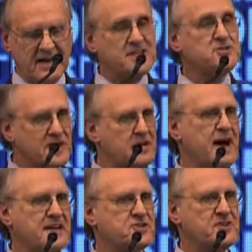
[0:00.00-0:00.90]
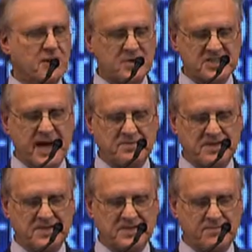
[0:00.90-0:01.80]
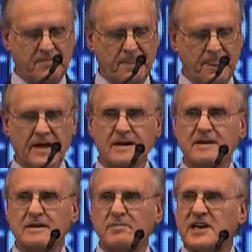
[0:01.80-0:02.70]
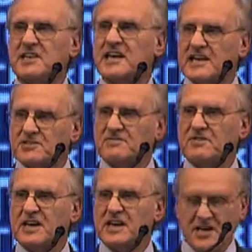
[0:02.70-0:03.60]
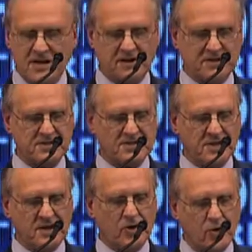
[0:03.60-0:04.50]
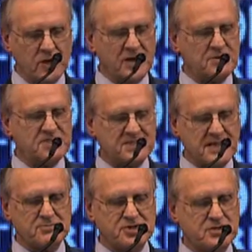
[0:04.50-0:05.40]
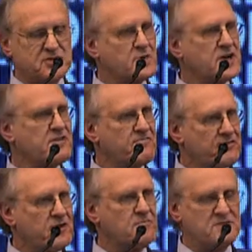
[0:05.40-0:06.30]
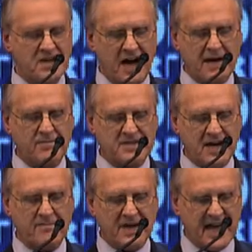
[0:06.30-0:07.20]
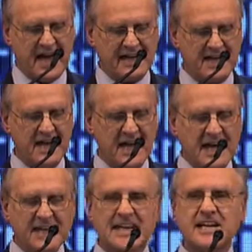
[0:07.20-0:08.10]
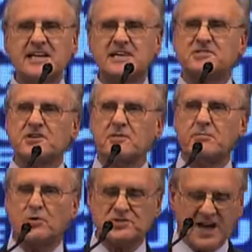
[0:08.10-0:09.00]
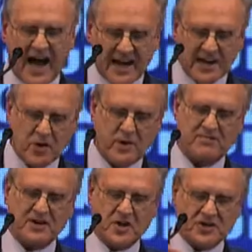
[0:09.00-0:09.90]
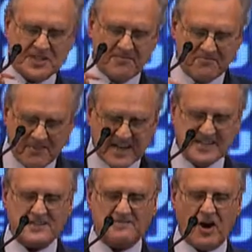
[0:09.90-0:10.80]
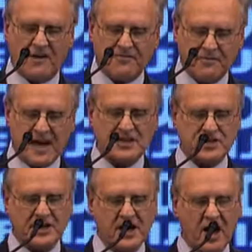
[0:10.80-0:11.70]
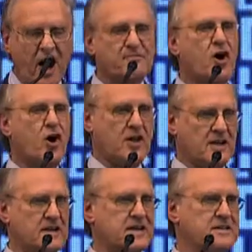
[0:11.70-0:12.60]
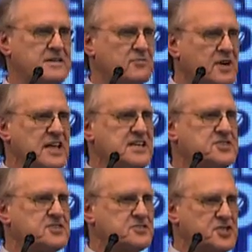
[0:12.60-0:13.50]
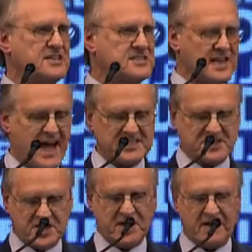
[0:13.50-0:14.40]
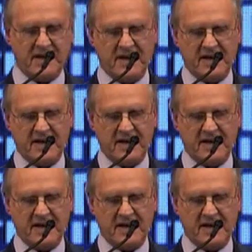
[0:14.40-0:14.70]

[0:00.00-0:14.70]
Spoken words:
As you can imagine, there was skepticism. But in the intervening years, Julio's assumptions were confirmed time and time again, leading to the most unequivocal, definitive confirmation of all, released just last year.